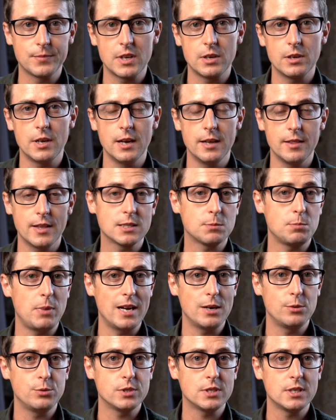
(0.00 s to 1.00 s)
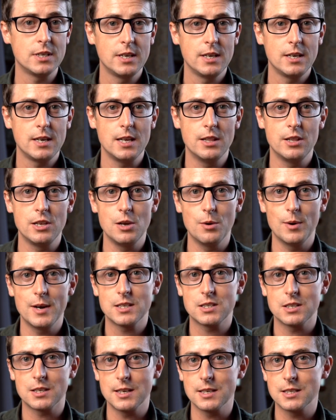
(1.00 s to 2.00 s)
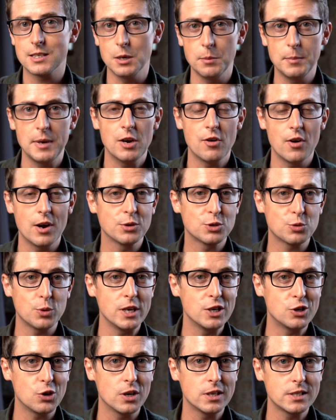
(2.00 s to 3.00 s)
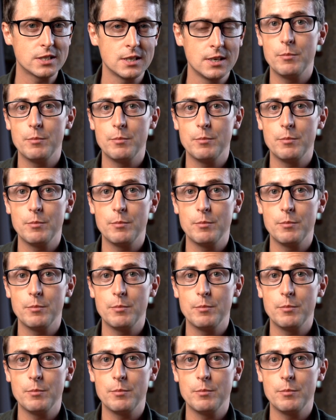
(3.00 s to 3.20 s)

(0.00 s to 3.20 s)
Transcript: That's pounds. In the US I guess it would be around $20,